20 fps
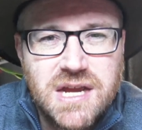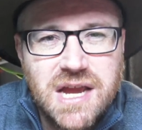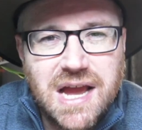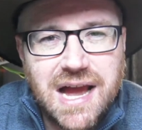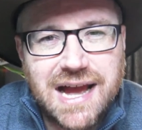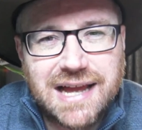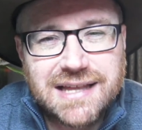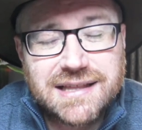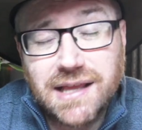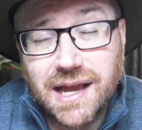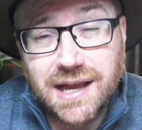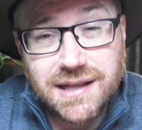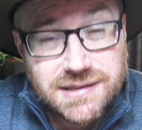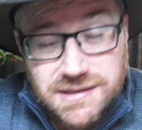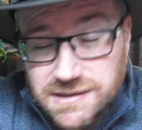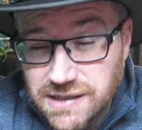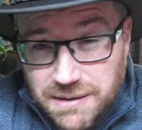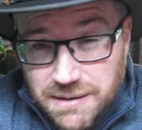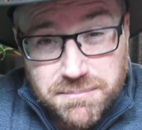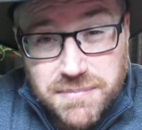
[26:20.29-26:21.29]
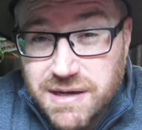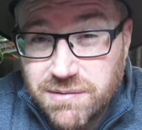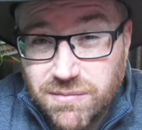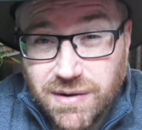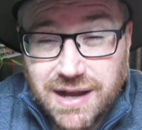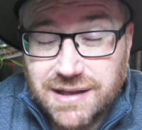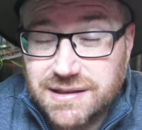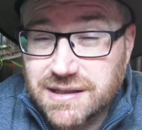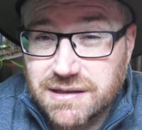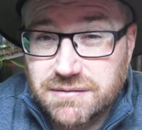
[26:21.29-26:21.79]
And
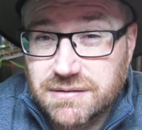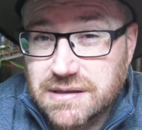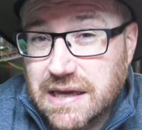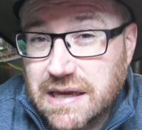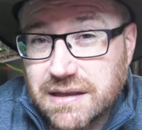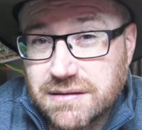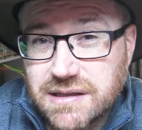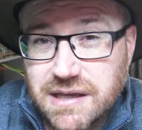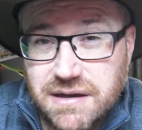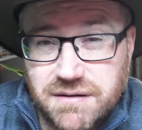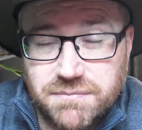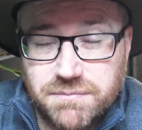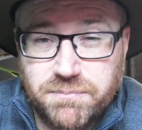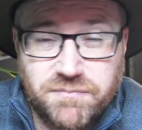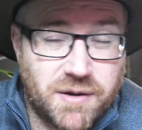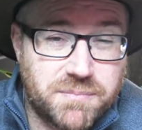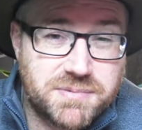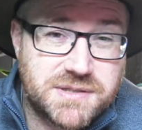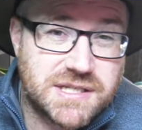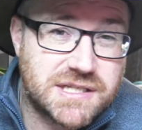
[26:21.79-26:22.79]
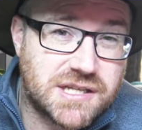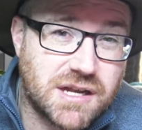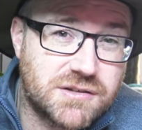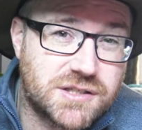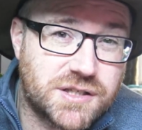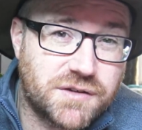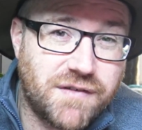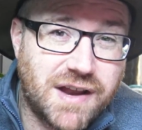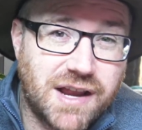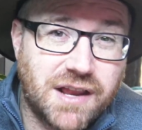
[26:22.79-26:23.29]
meanwhile, the property's going
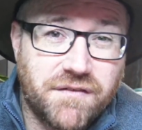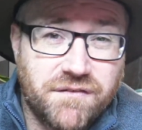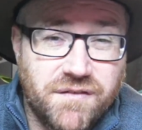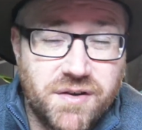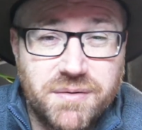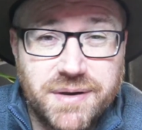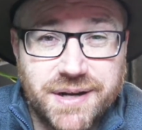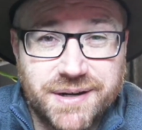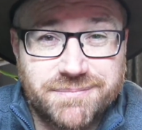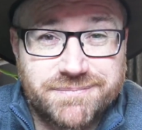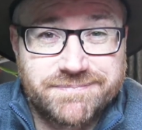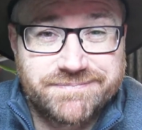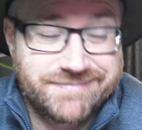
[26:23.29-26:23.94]
to rack and ruin.